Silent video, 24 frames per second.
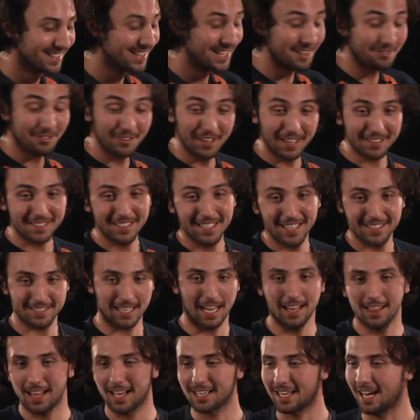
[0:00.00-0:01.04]
If for nothing else,
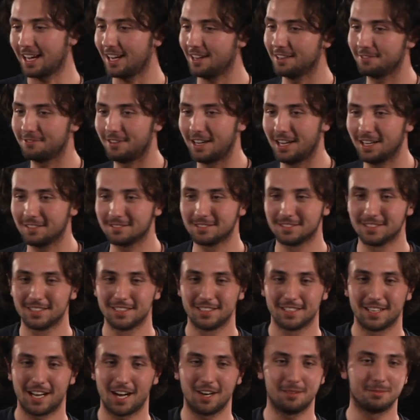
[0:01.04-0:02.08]
I like high five.
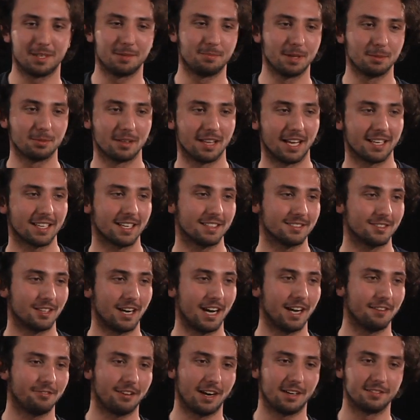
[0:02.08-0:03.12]
How many people like to
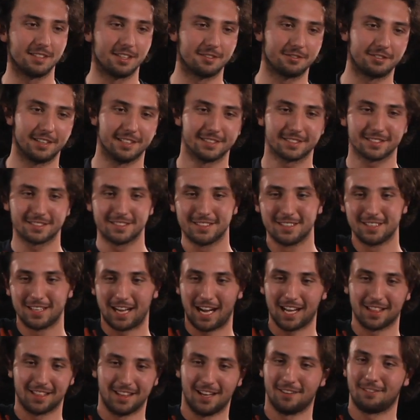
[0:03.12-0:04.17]
high five their friends?
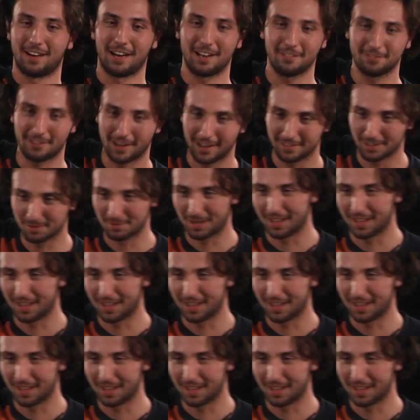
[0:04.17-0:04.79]
I love high fiving,